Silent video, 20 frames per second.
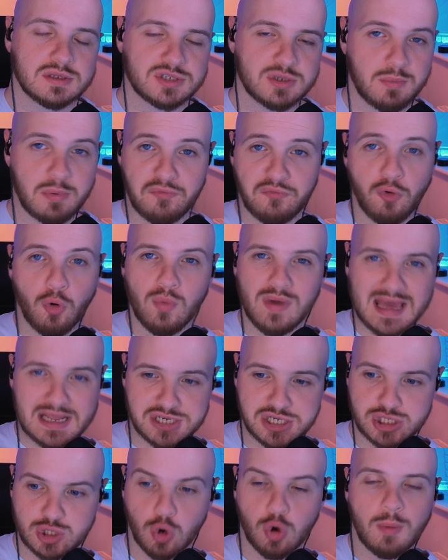So before we
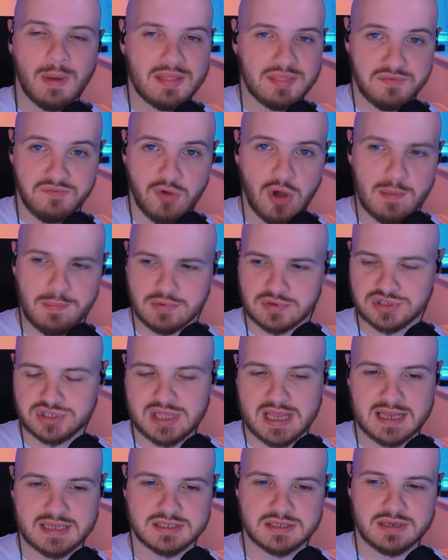actually talk about the Virpil
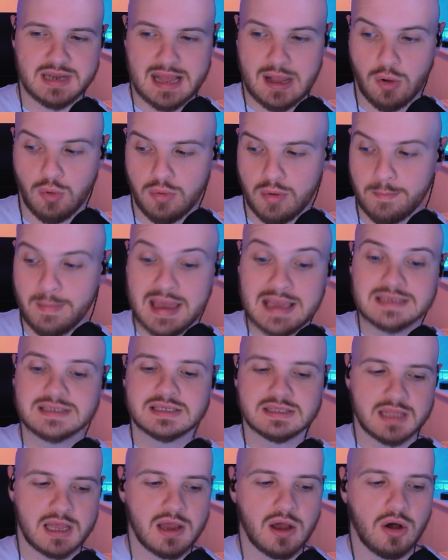sticks and how
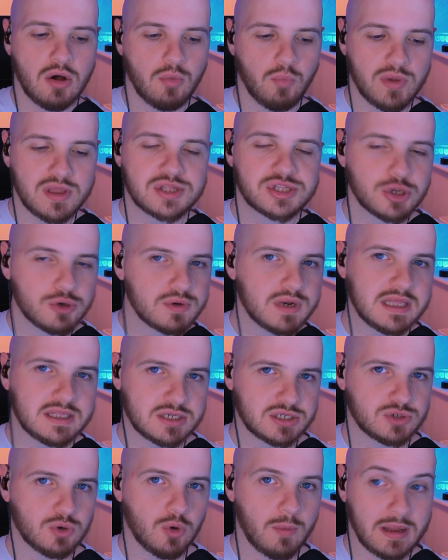amazing they are, we do need
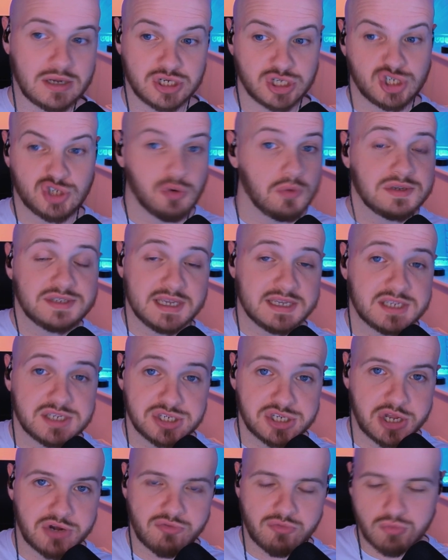to talk about just joysticks in
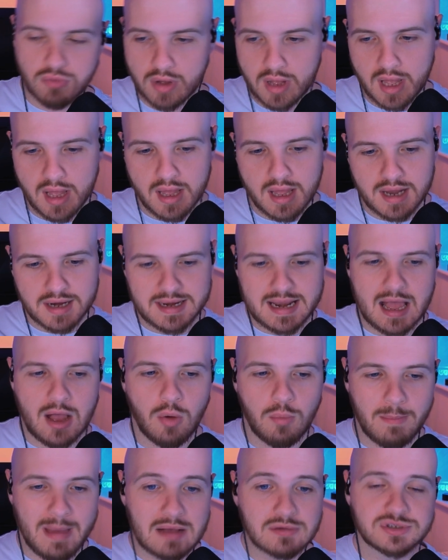general.
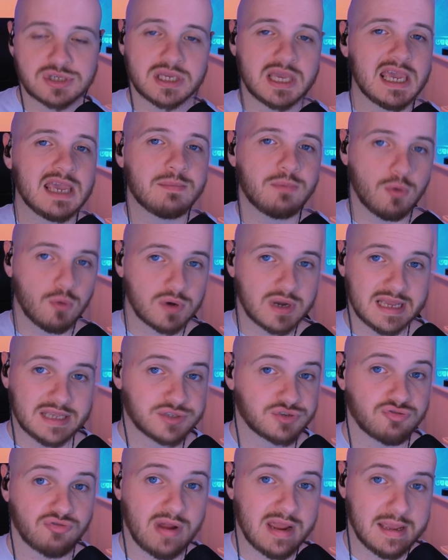Now, mouse and keyboard is
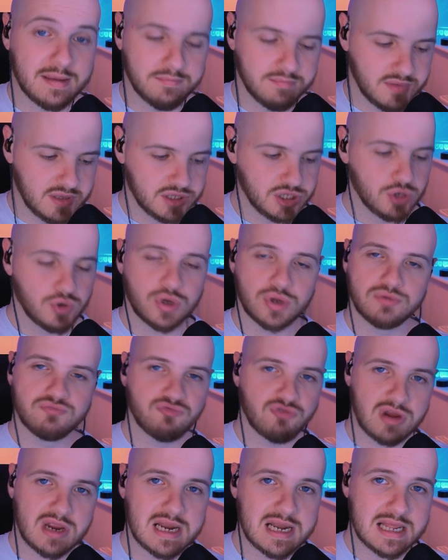great. You can
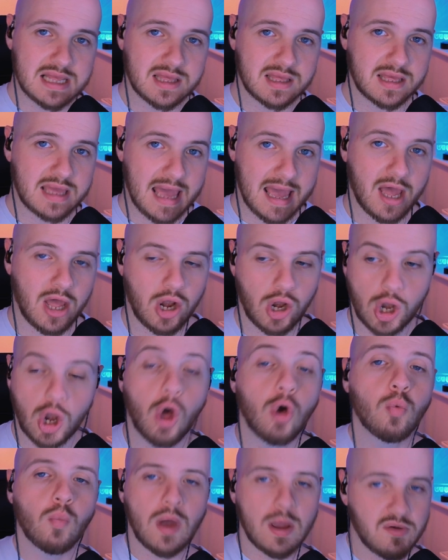really get a
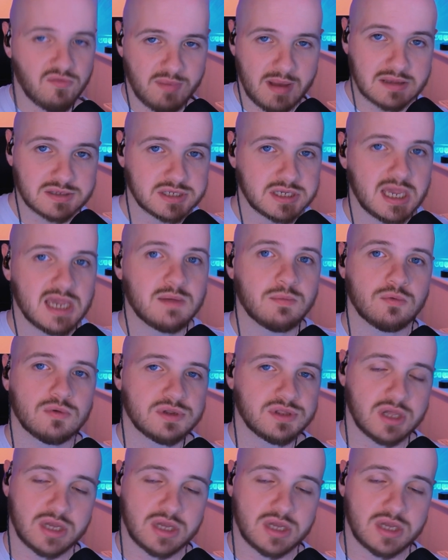long way with mouse and keyboard.